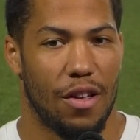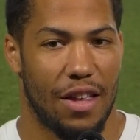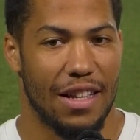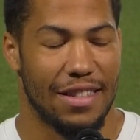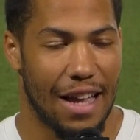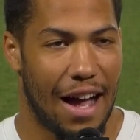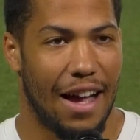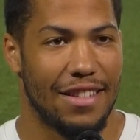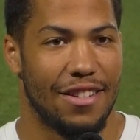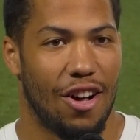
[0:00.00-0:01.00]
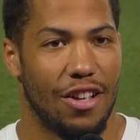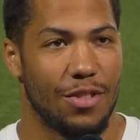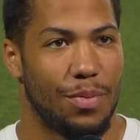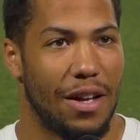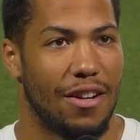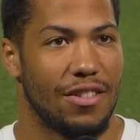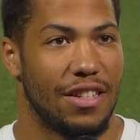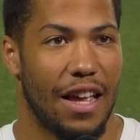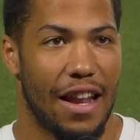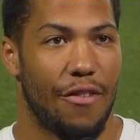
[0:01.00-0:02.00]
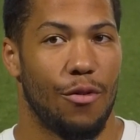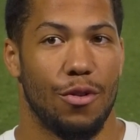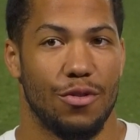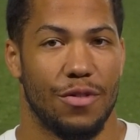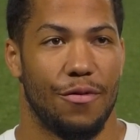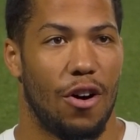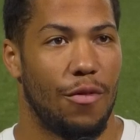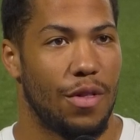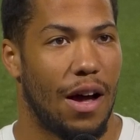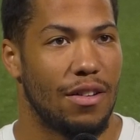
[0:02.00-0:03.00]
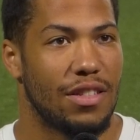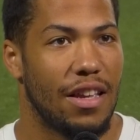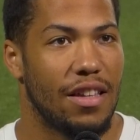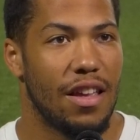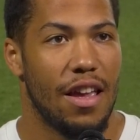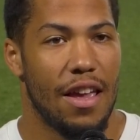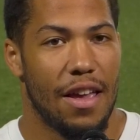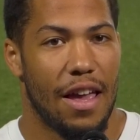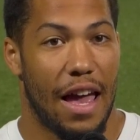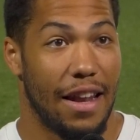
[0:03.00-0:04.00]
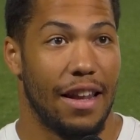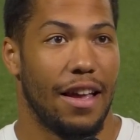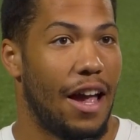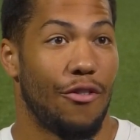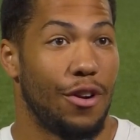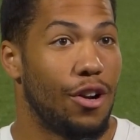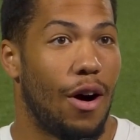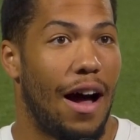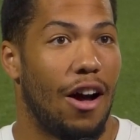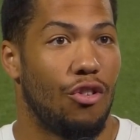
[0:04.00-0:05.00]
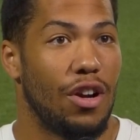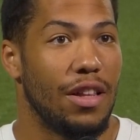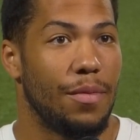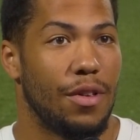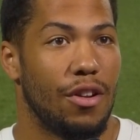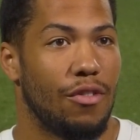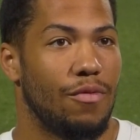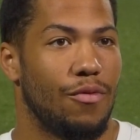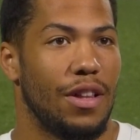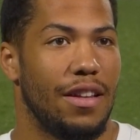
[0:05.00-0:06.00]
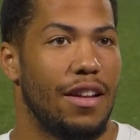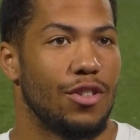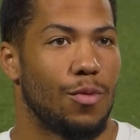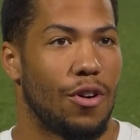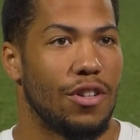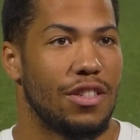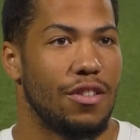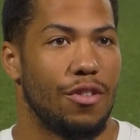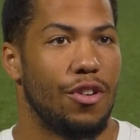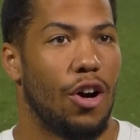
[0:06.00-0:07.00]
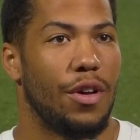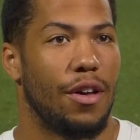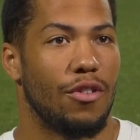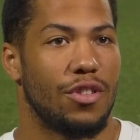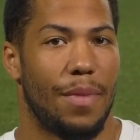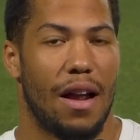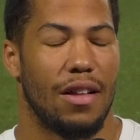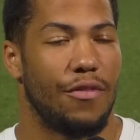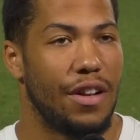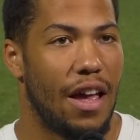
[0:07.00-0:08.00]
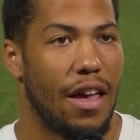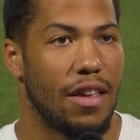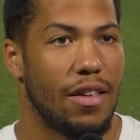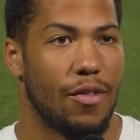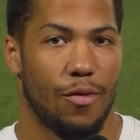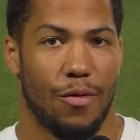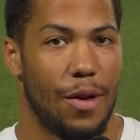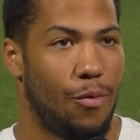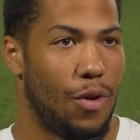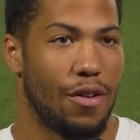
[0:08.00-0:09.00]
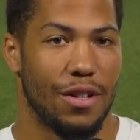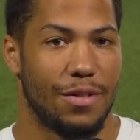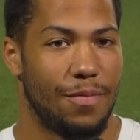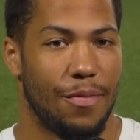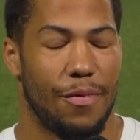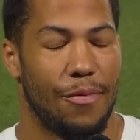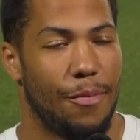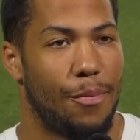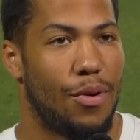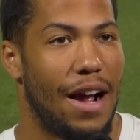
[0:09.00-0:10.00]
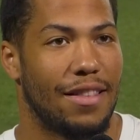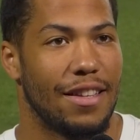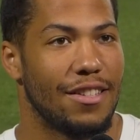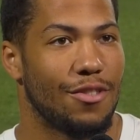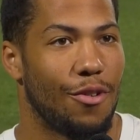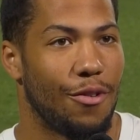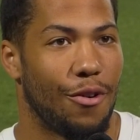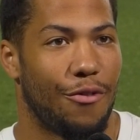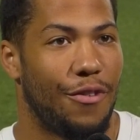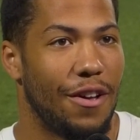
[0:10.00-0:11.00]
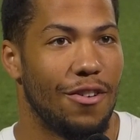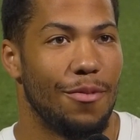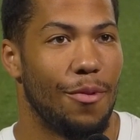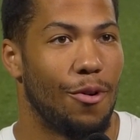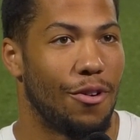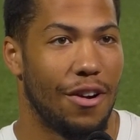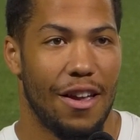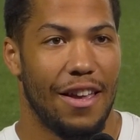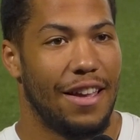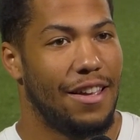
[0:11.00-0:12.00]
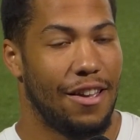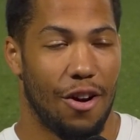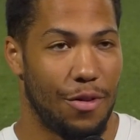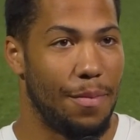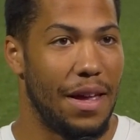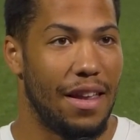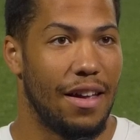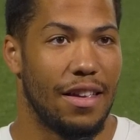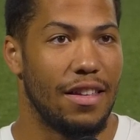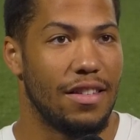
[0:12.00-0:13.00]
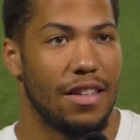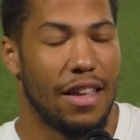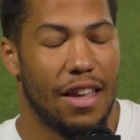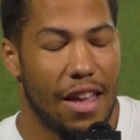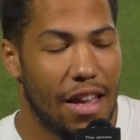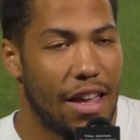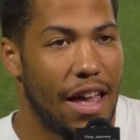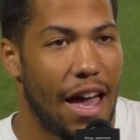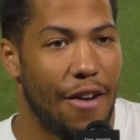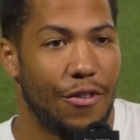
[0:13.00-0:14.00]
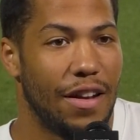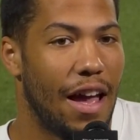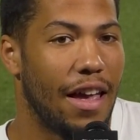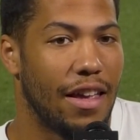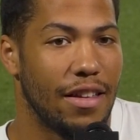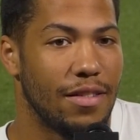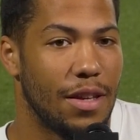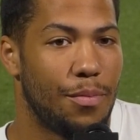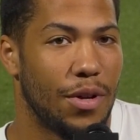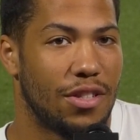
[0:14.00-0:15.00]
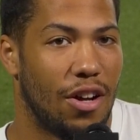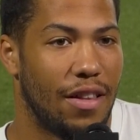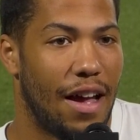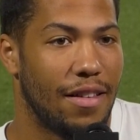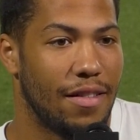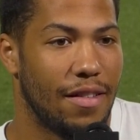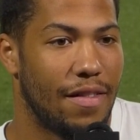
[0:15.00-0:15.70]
his guys and all his players and everyone who's involved with Ohio State and everyone in Ohio. Really, you don't really need his words. You know he goes to battle every day, whether it's practice or film or, you know, with media. Every day he puts on that